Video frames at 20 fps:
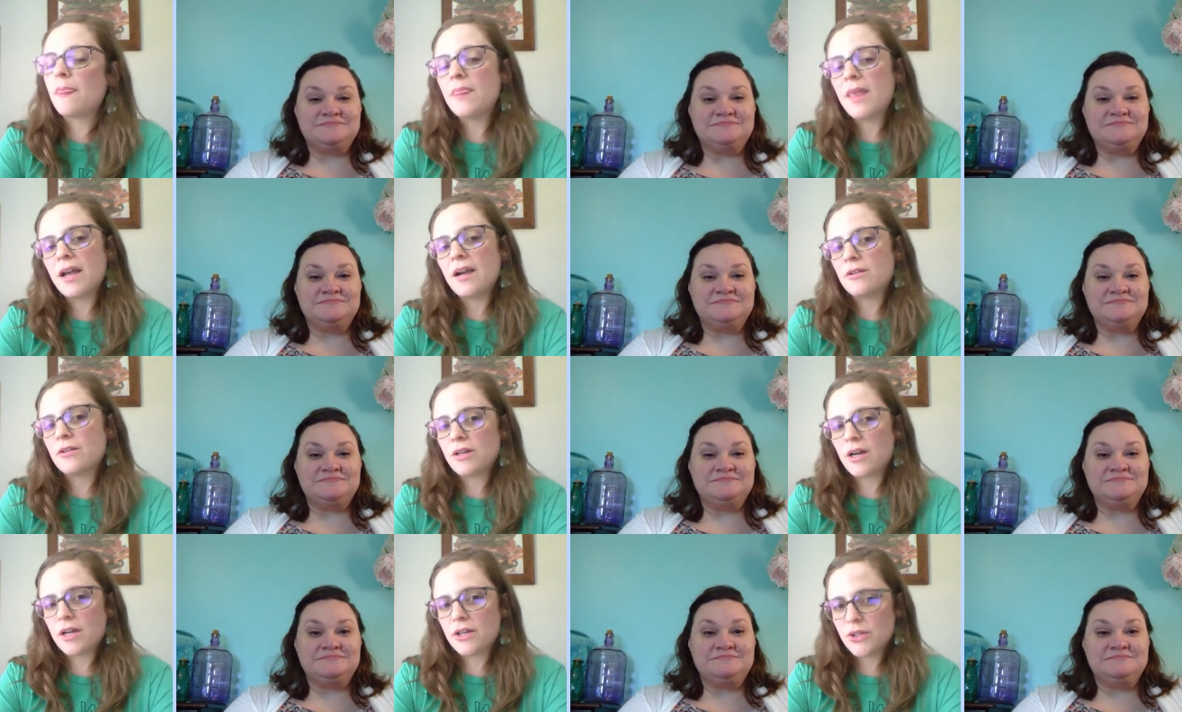Speaker 1: they
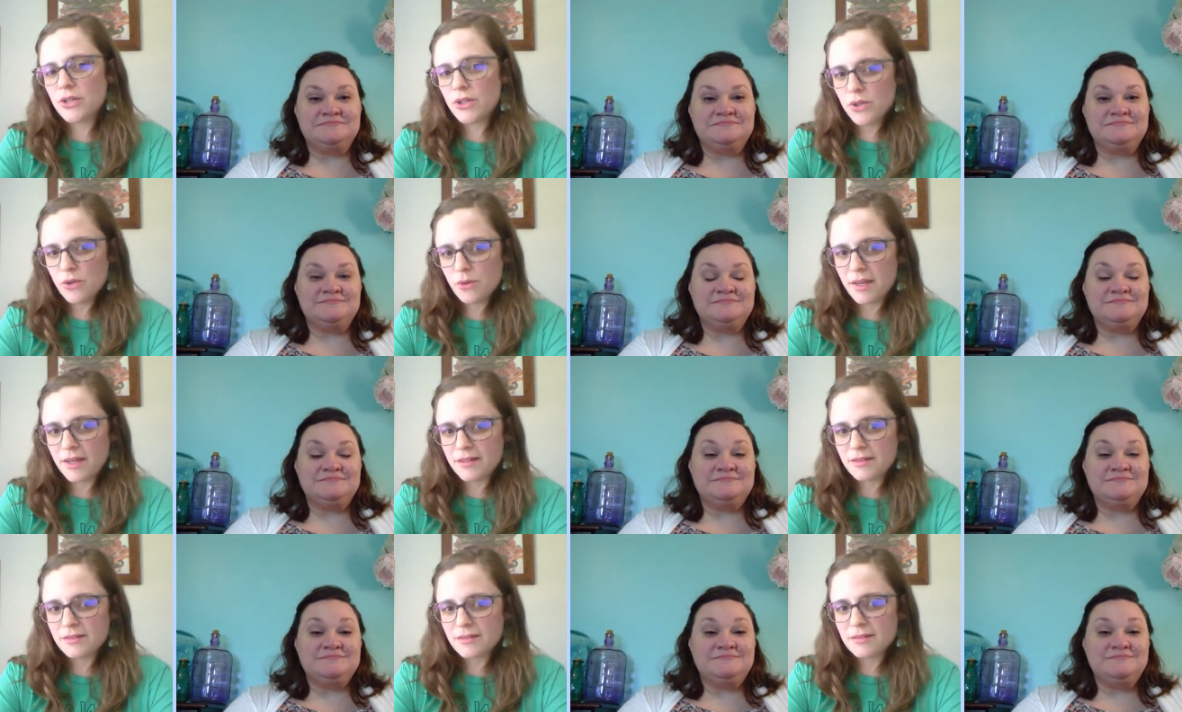are not
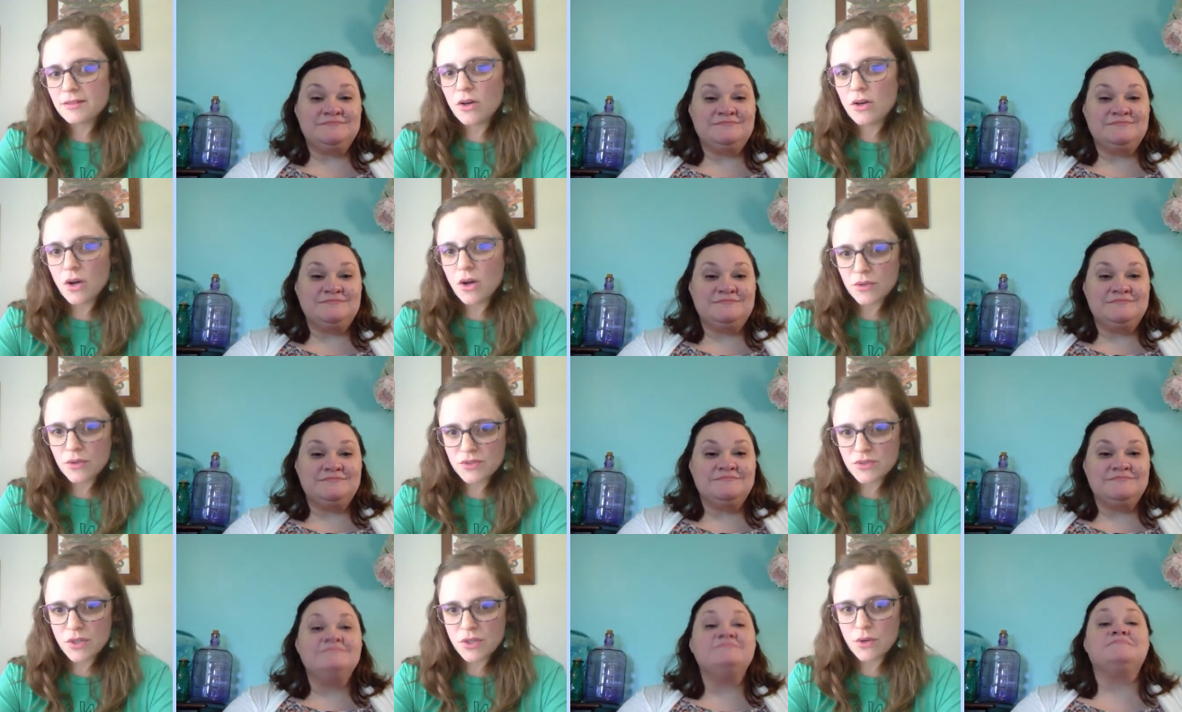human.
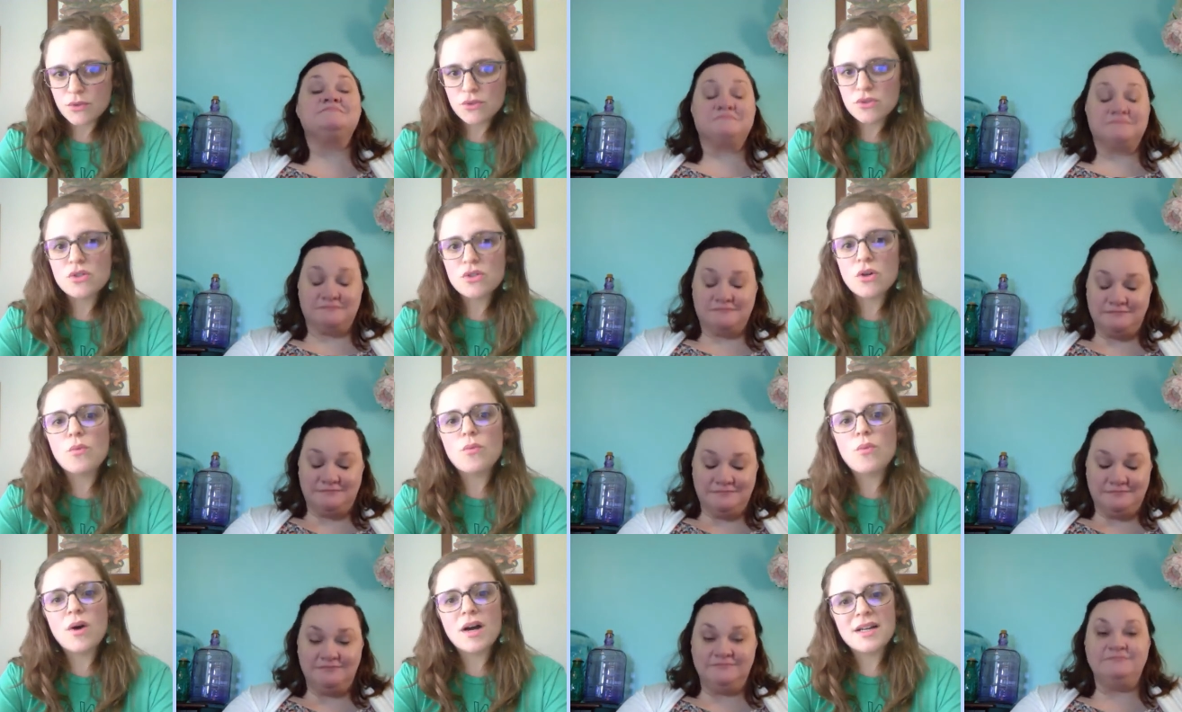Also, mm-hmm.
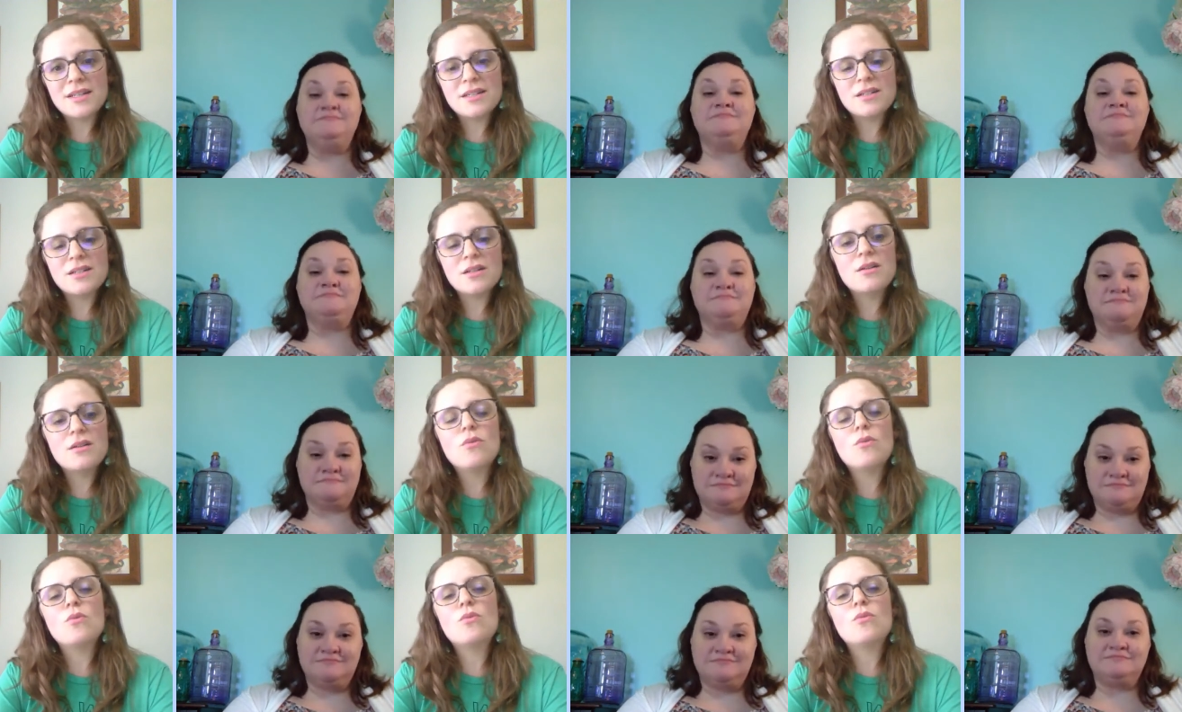so what?
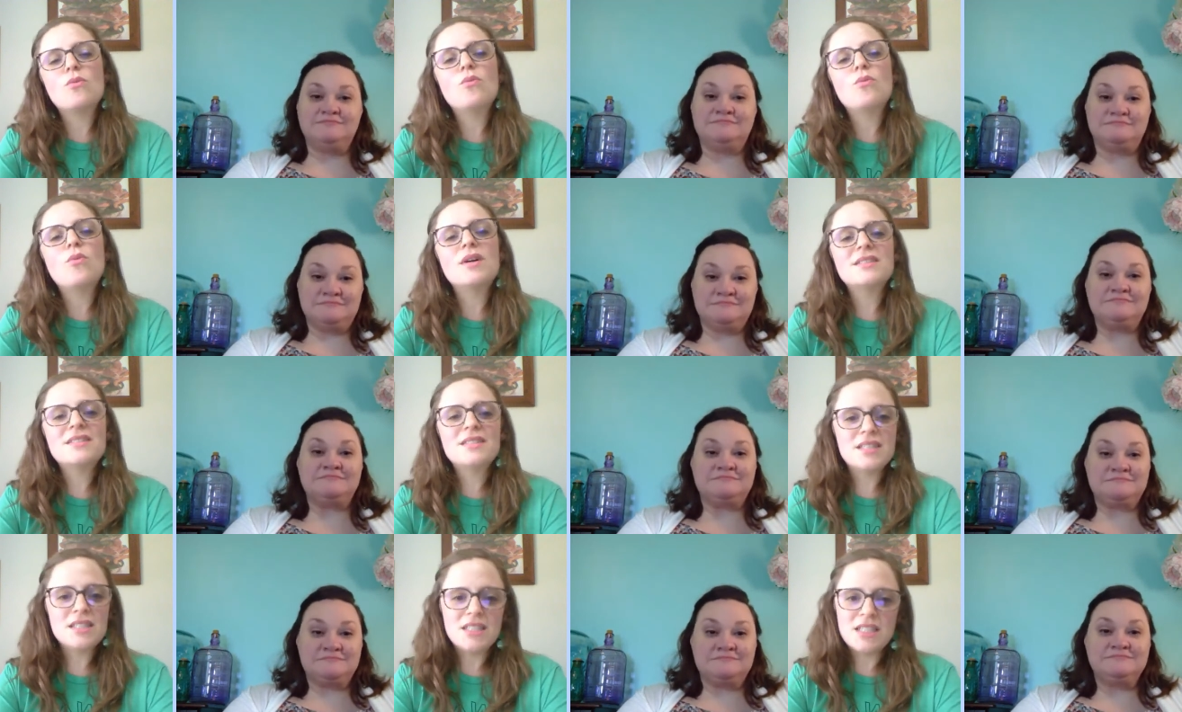
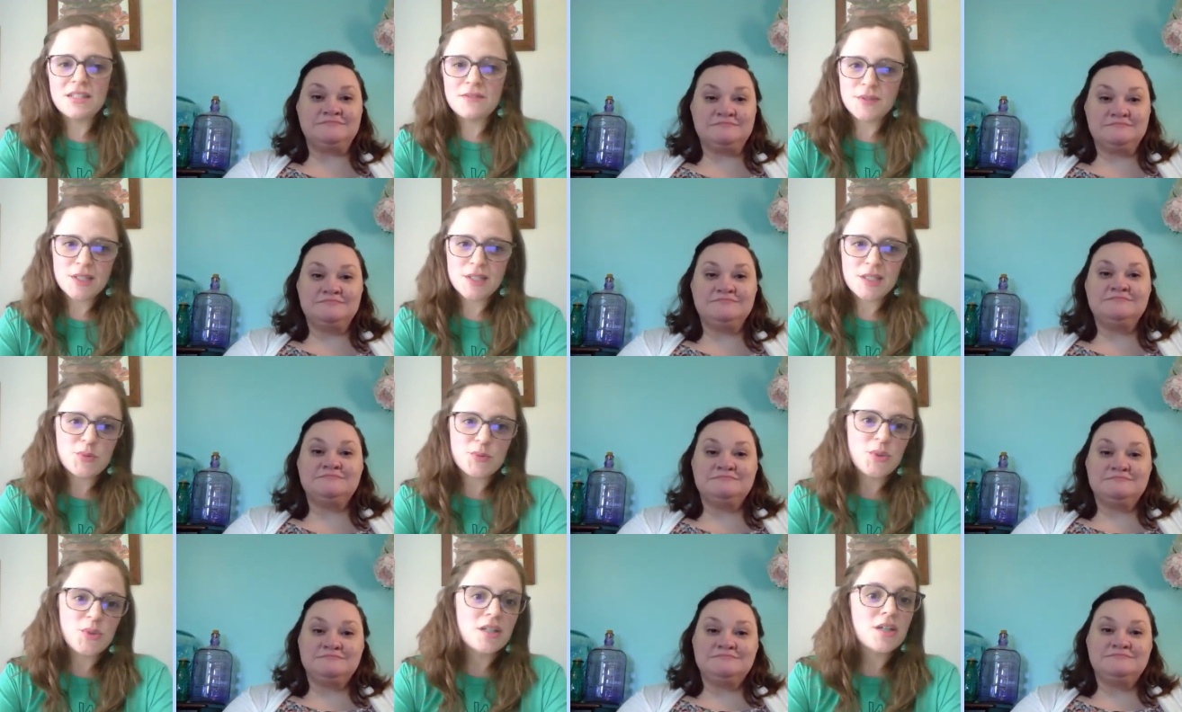What's the
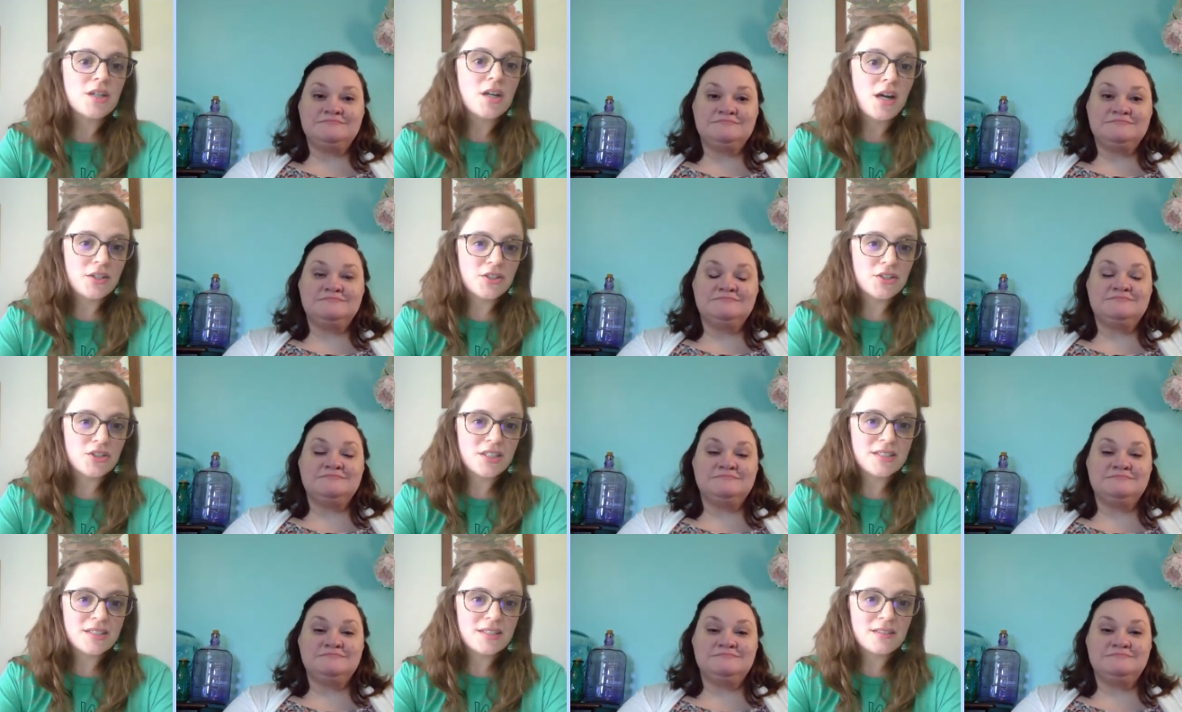difference between
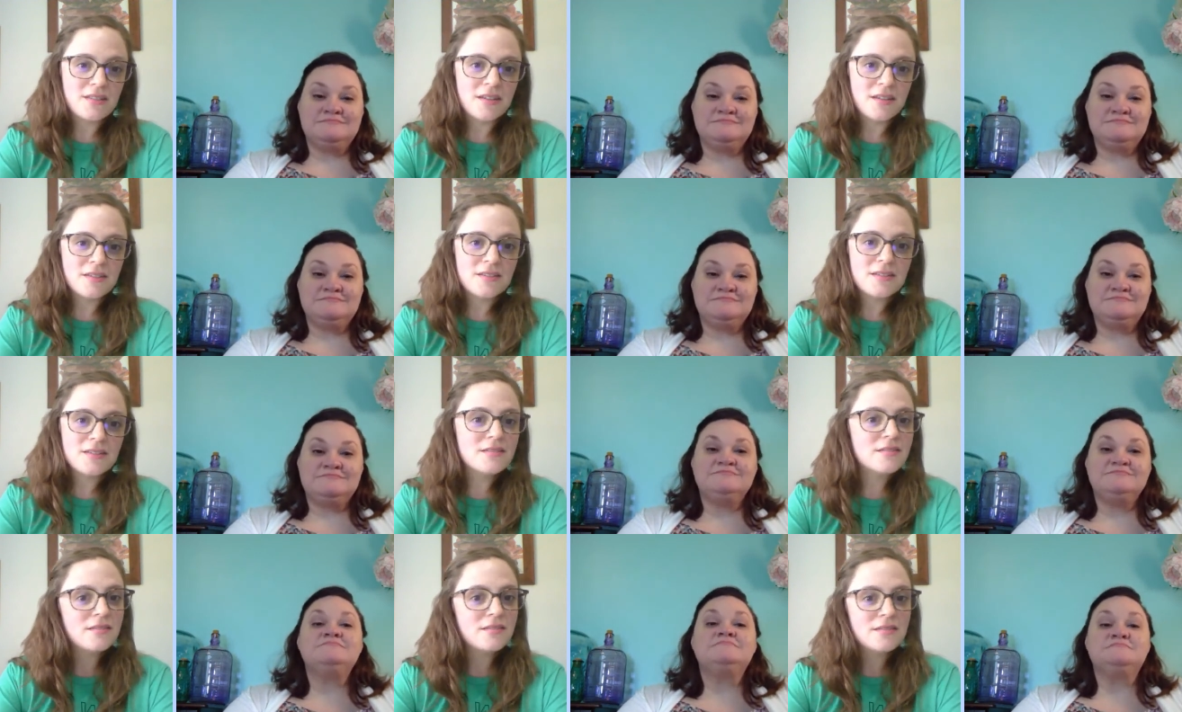
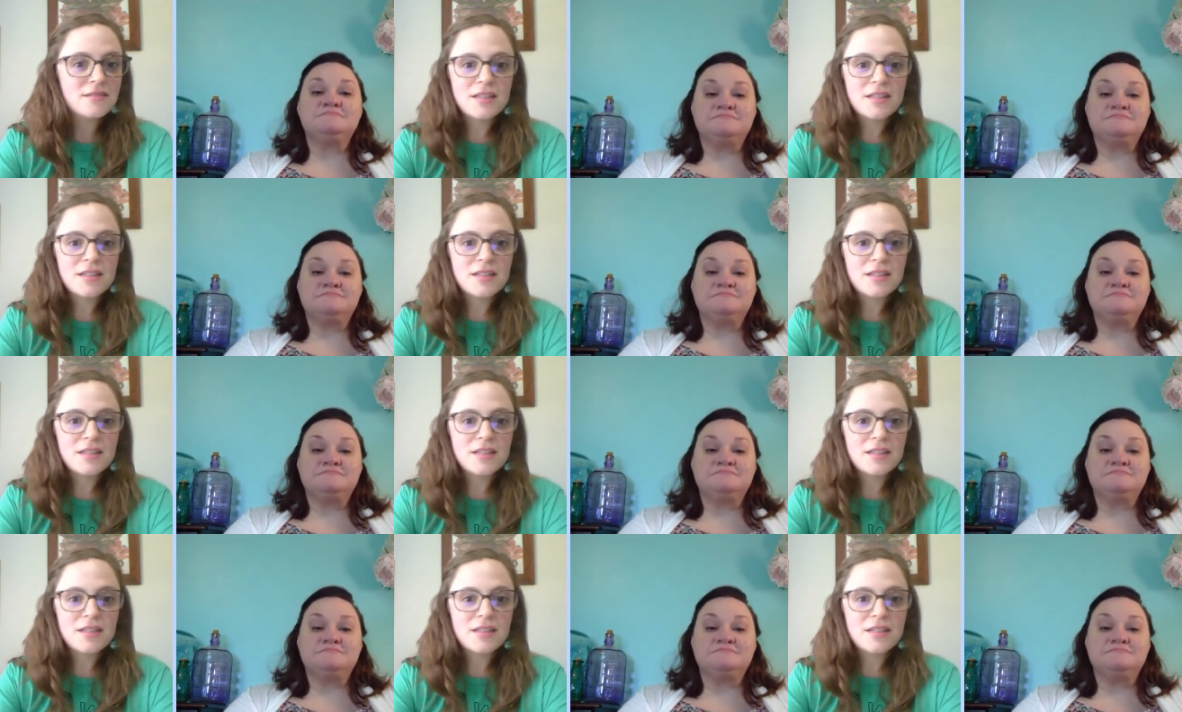consciousness